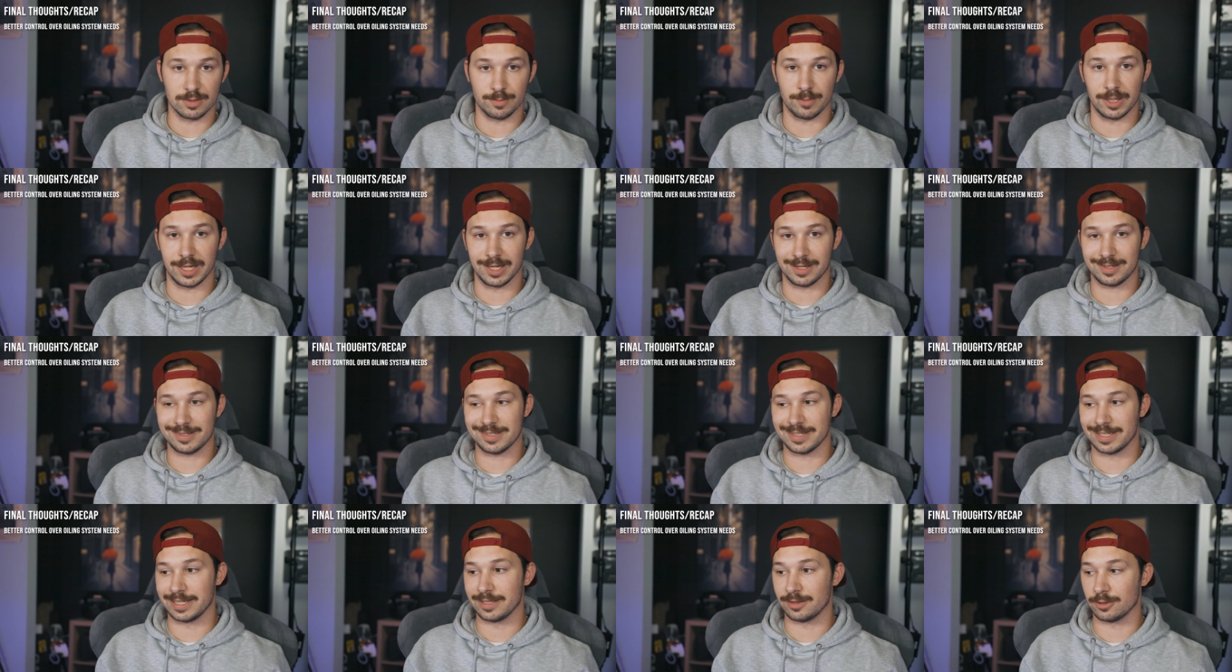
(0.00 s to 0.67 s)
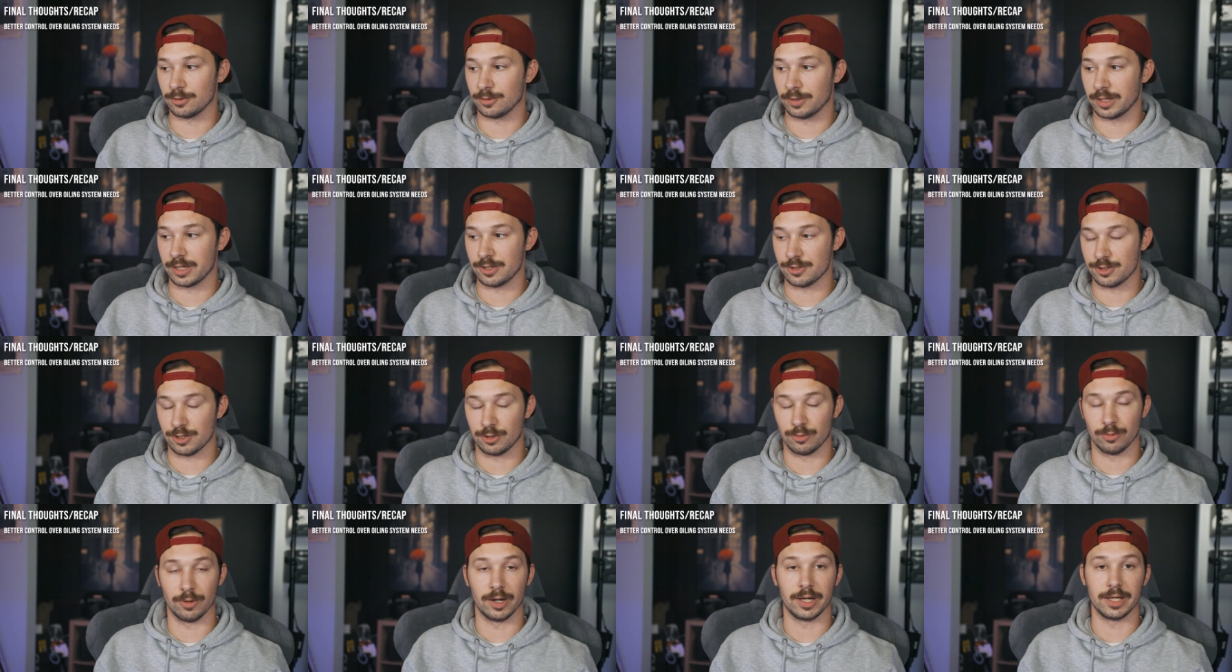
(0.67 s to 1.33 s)
to make to get their
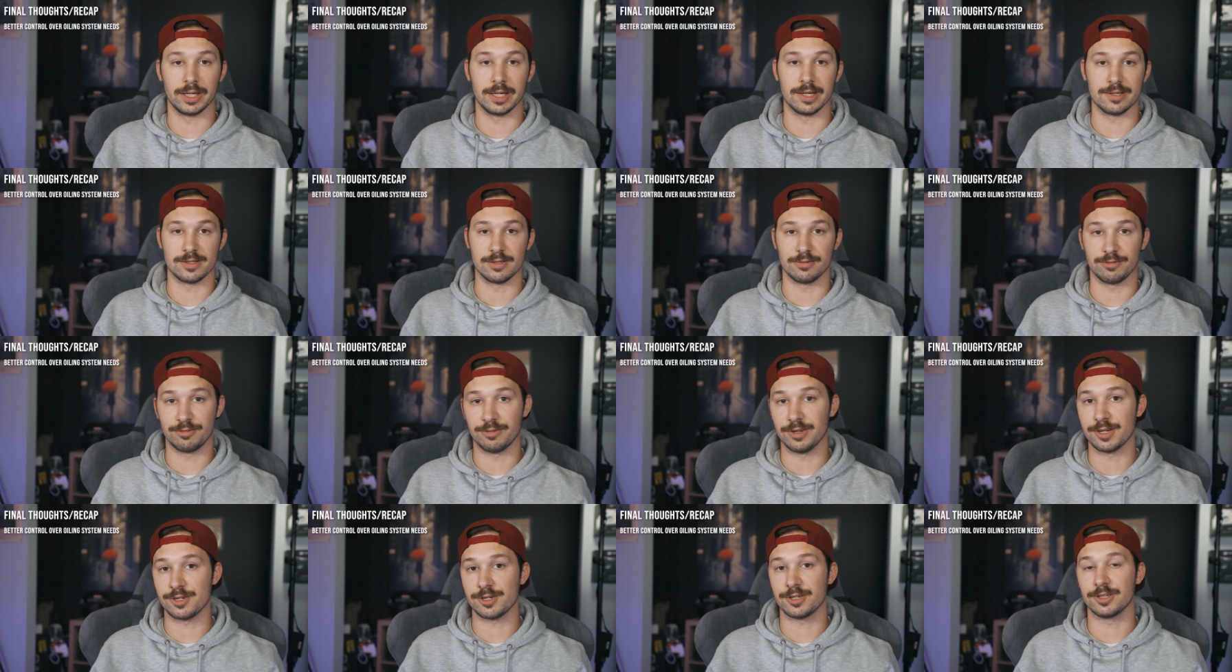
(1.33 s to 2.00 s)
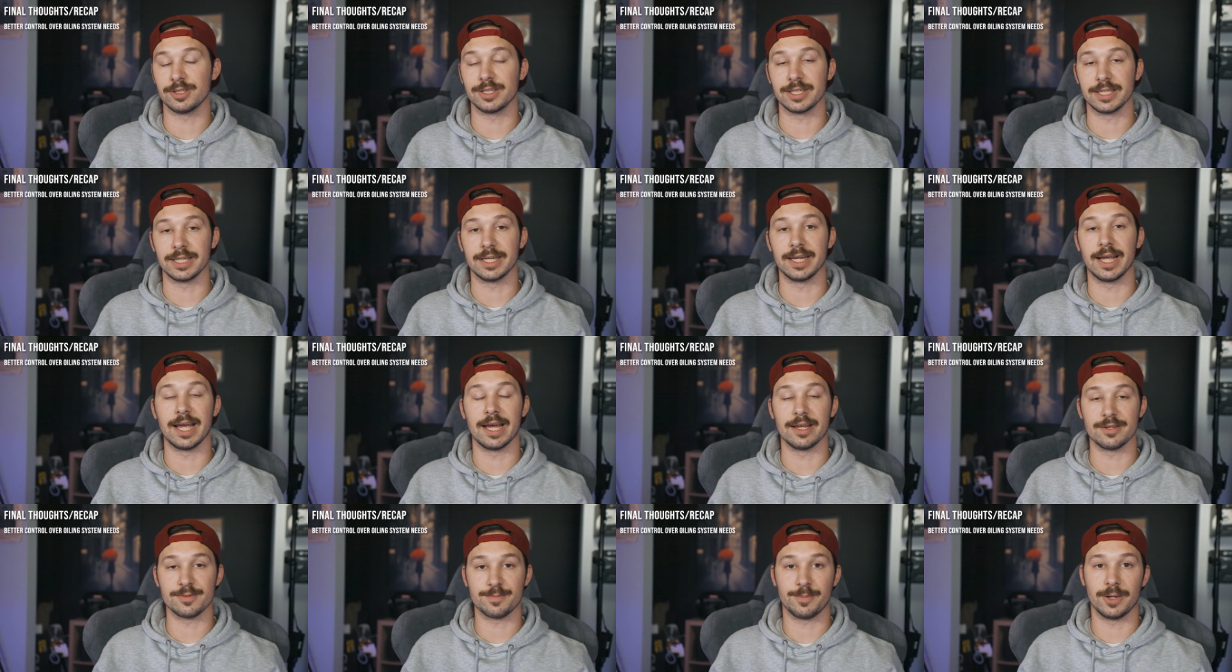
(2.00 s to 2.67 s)
engine running as efficiently
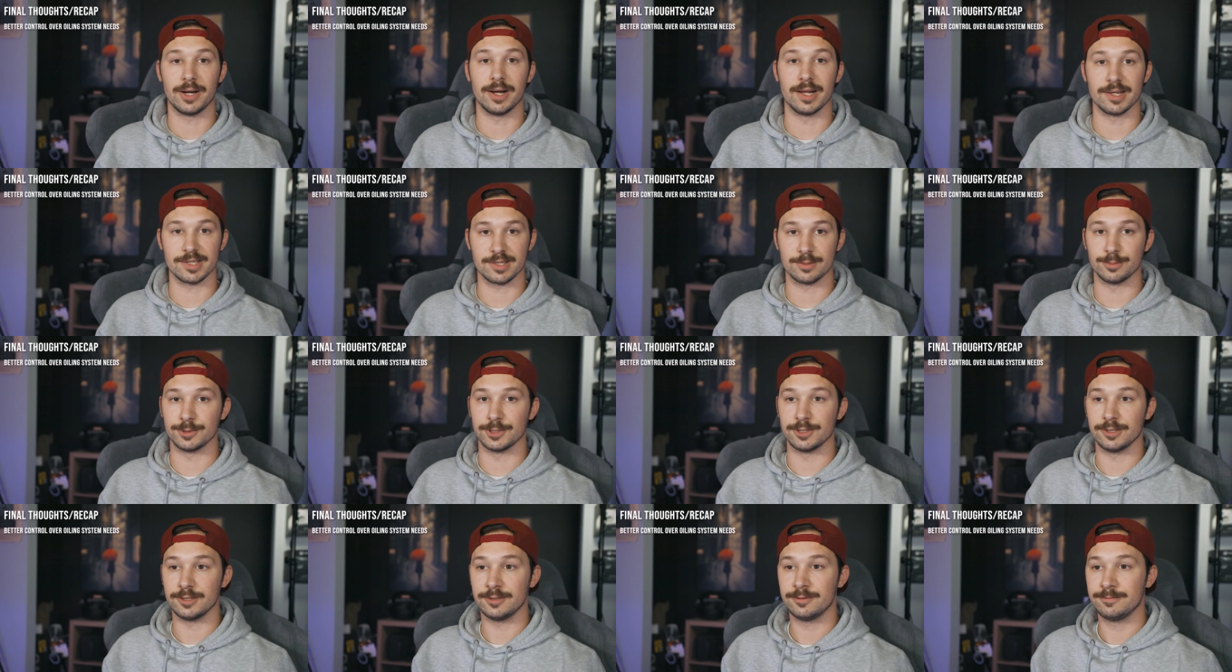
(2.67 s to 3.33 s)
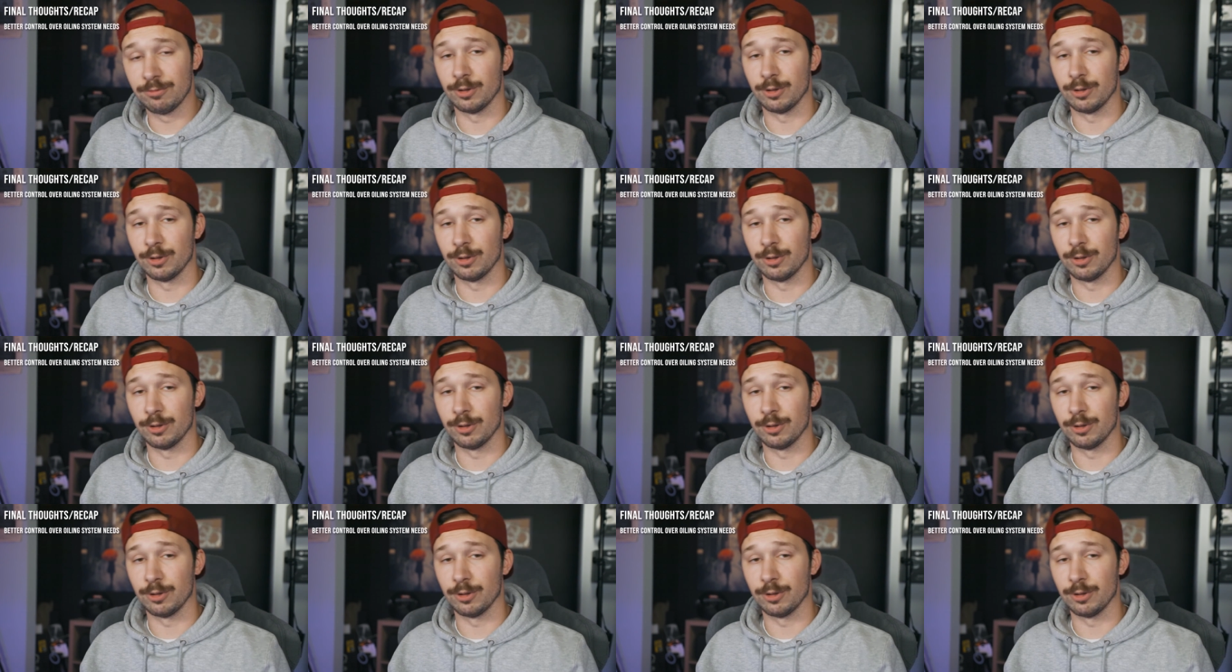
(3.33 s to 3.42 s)
as possible.